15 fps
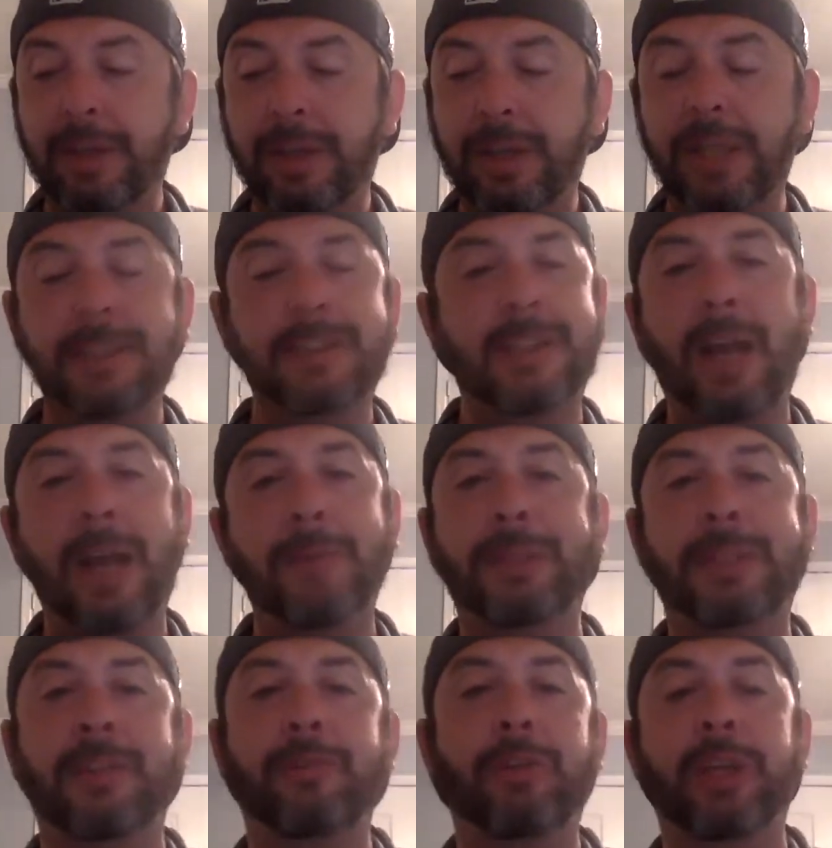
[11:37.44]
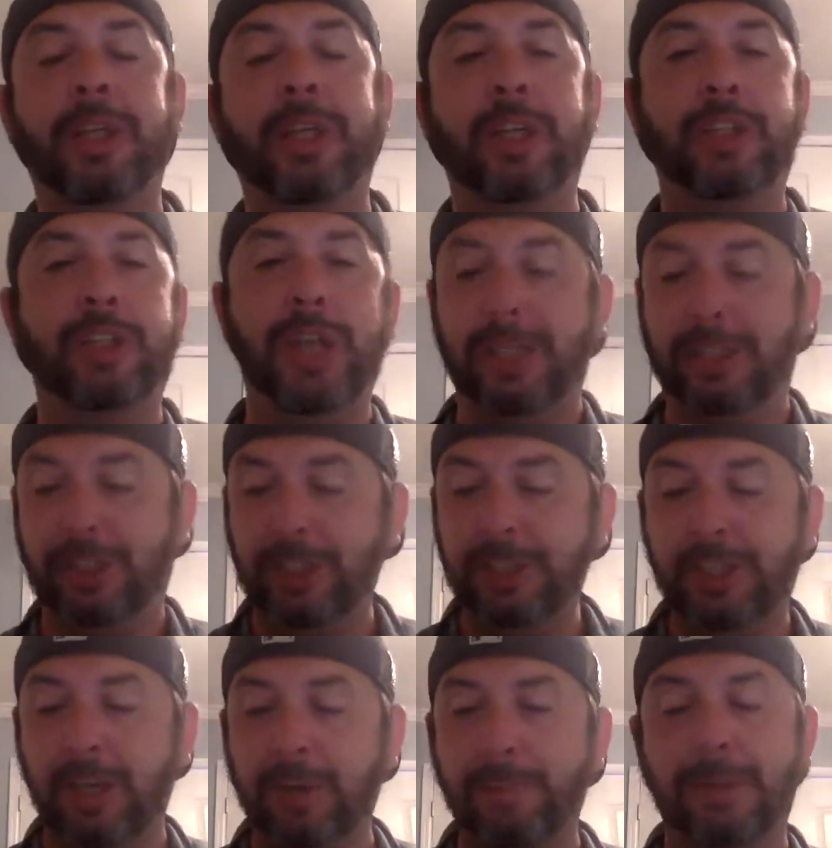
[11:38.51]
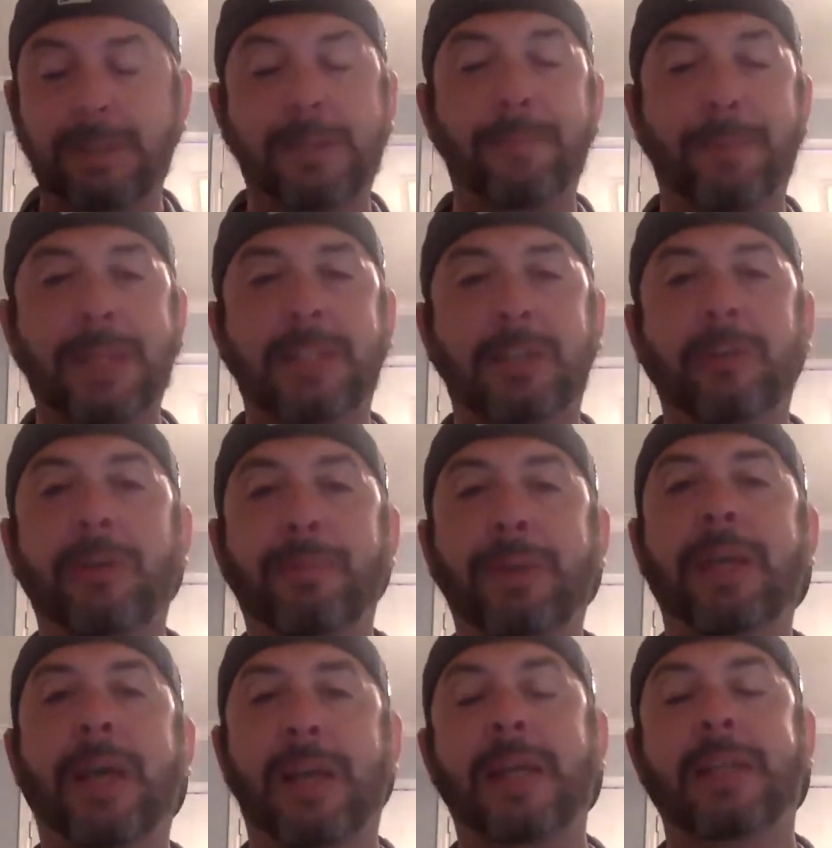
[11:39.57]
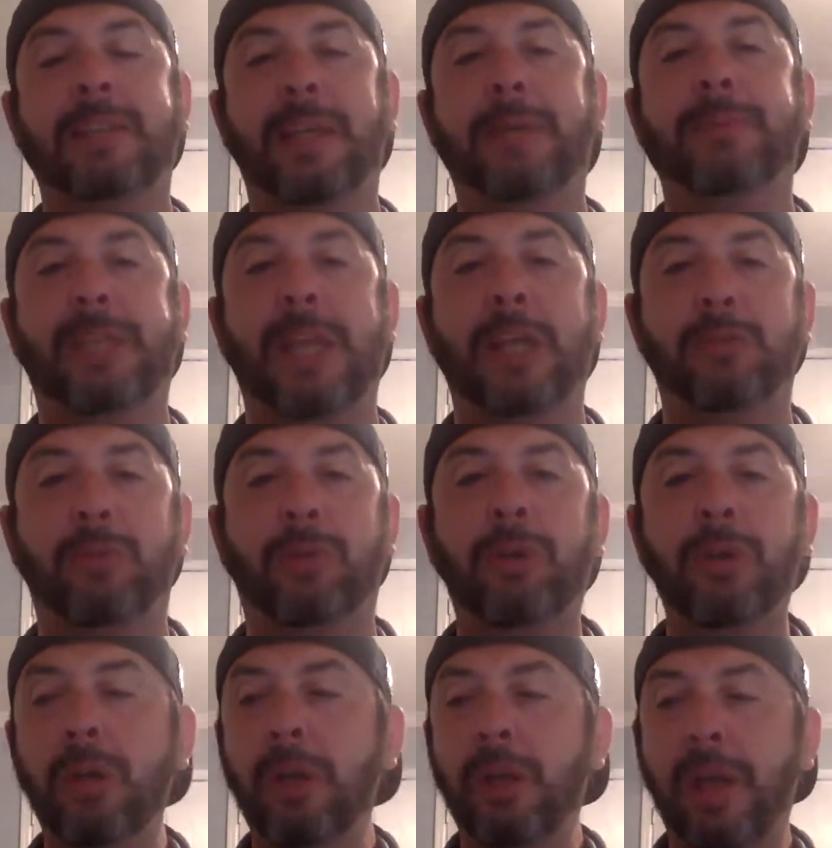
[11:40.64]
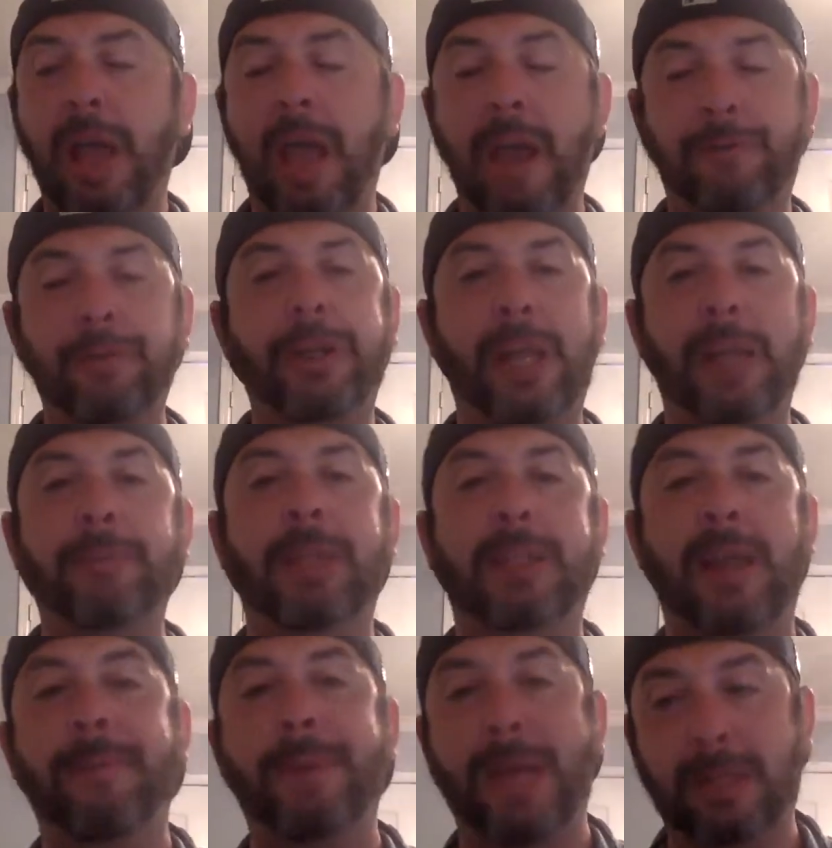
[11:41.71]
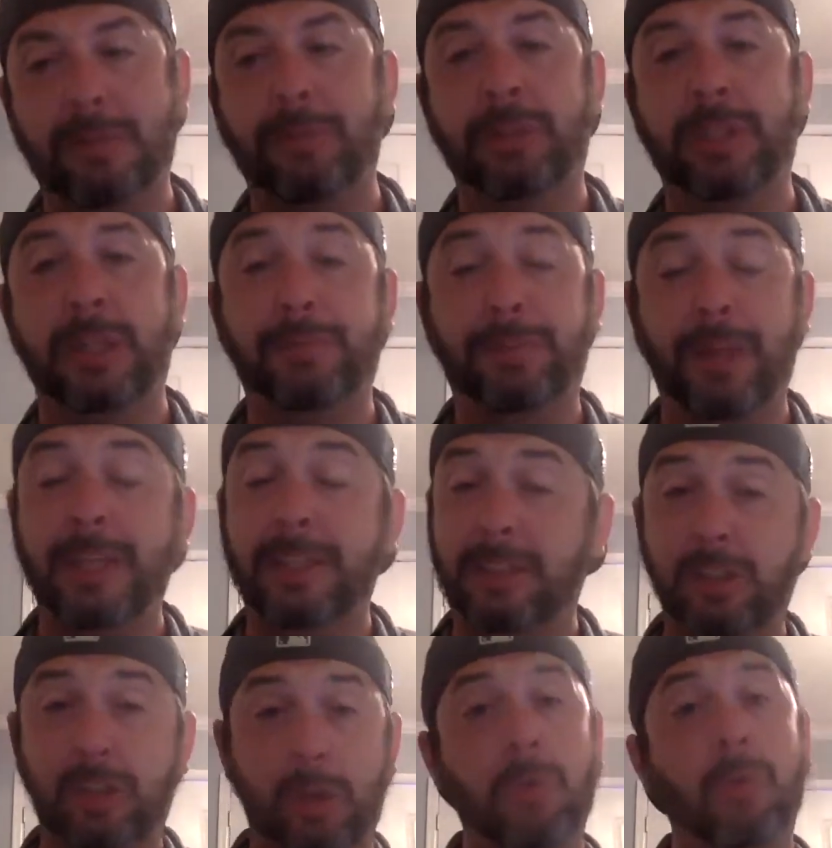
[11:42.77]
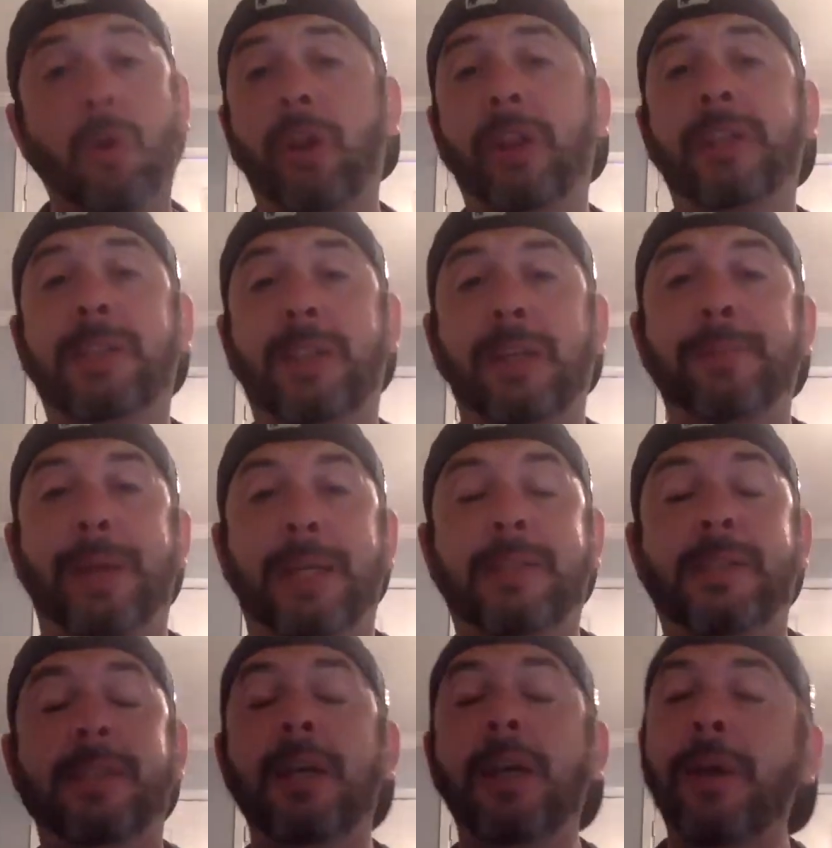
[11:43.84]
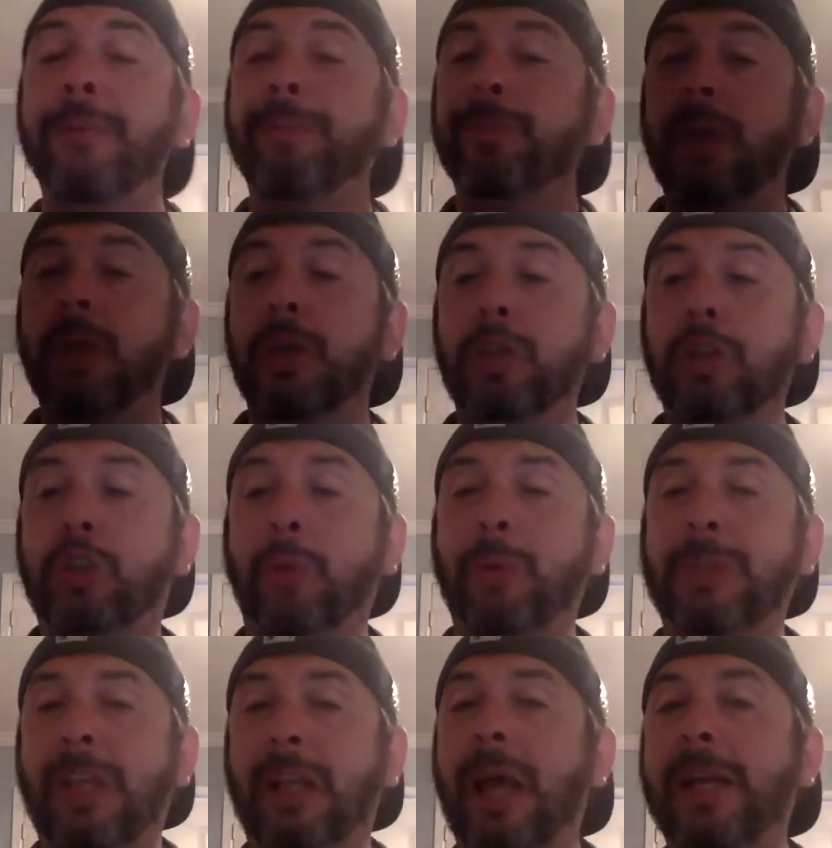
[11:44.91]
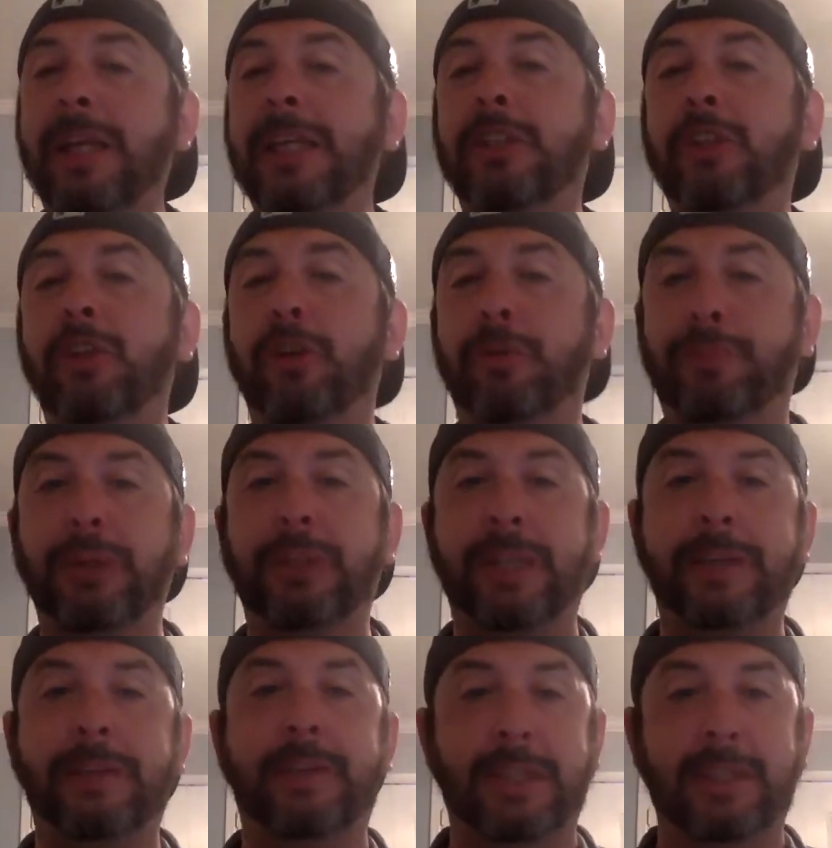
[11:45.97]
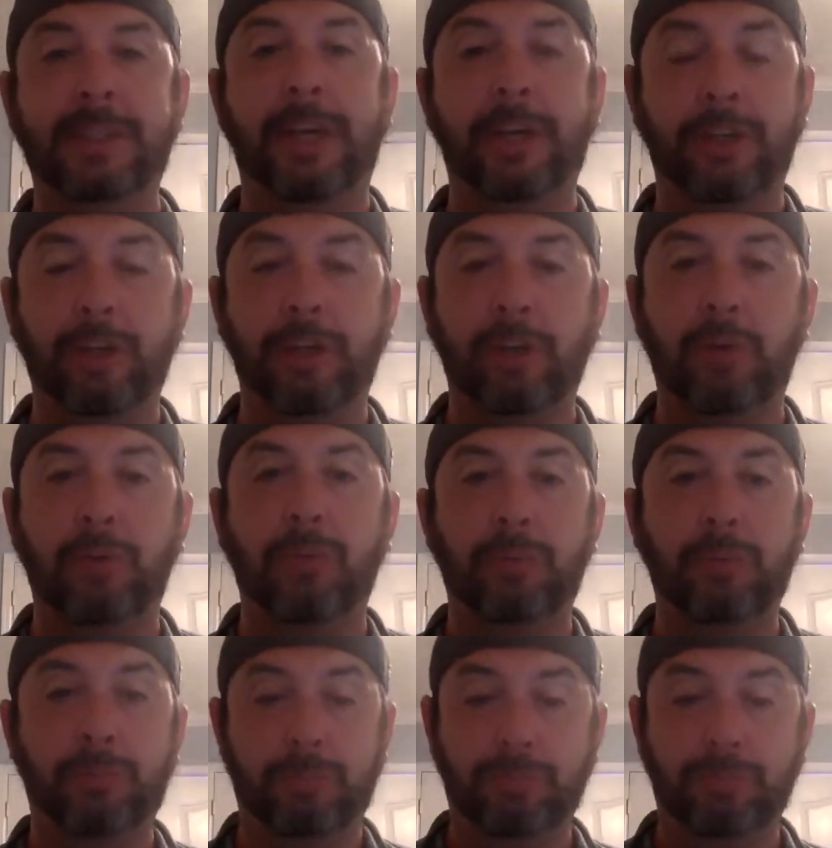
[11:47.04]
His time isn't really going to change. He's going to basically be on that same schedule every game that basketball team plays, and so are all his teammates. So it's a lot easier to predict things that are going to